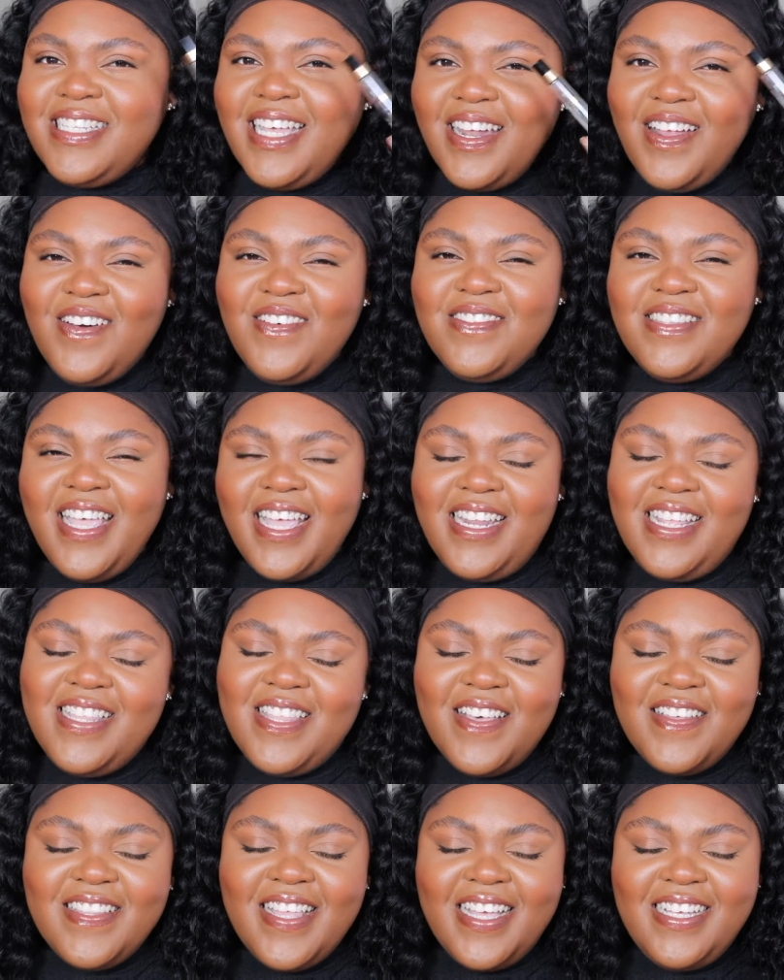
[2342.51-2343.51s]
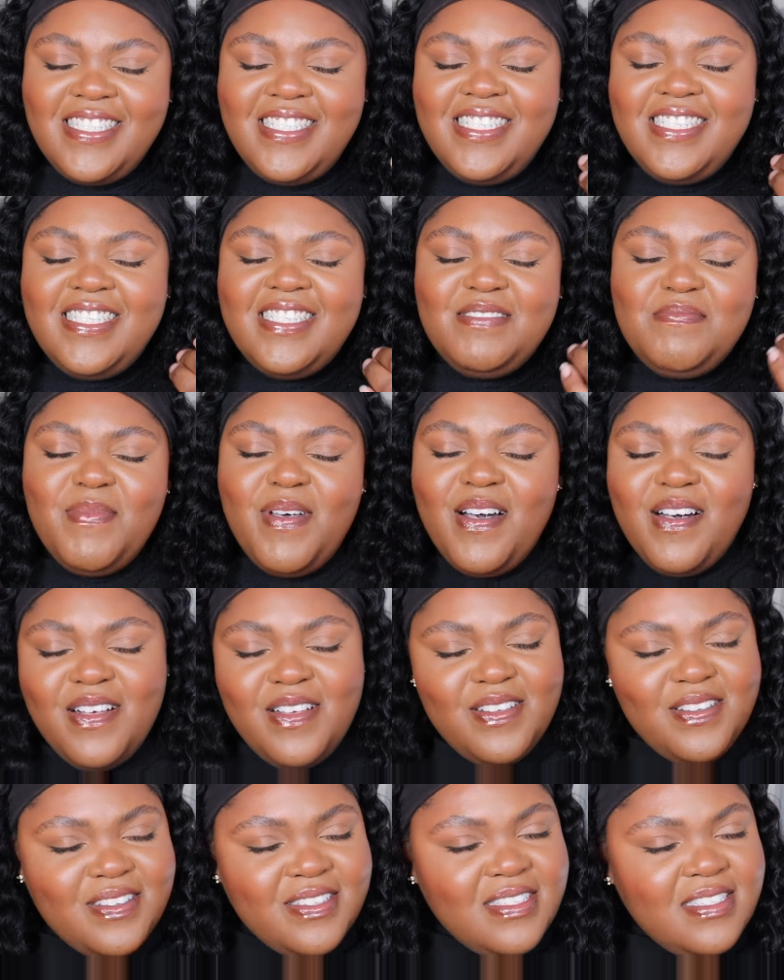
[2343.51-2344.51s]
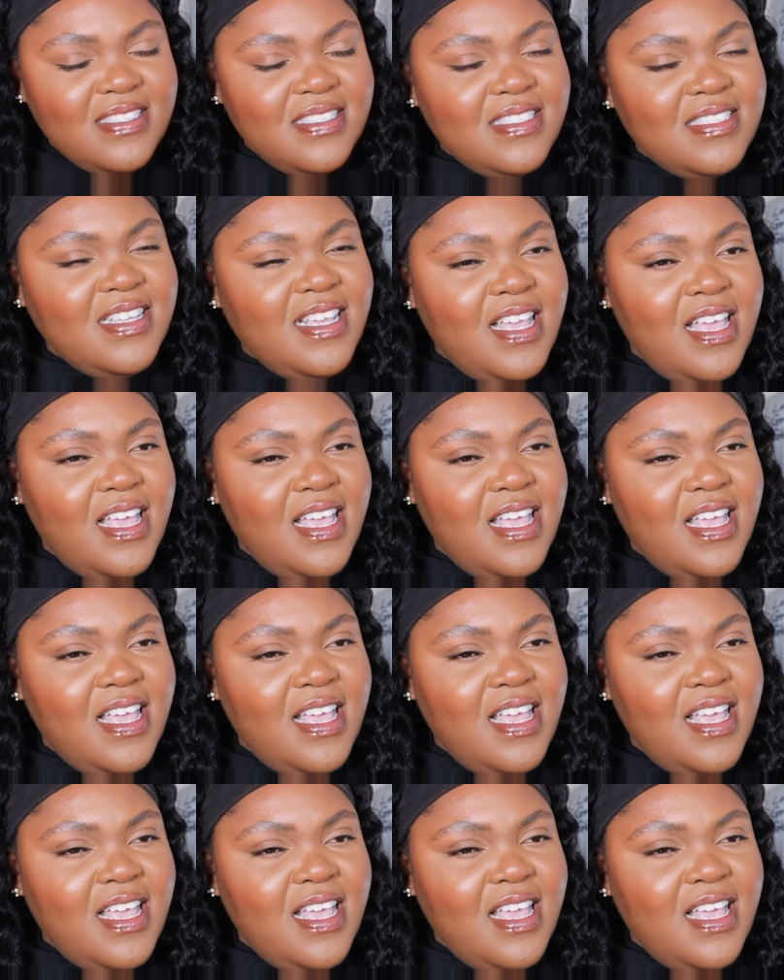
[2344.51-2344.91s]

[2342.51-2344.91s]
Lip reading: not an old lady though. Like she smells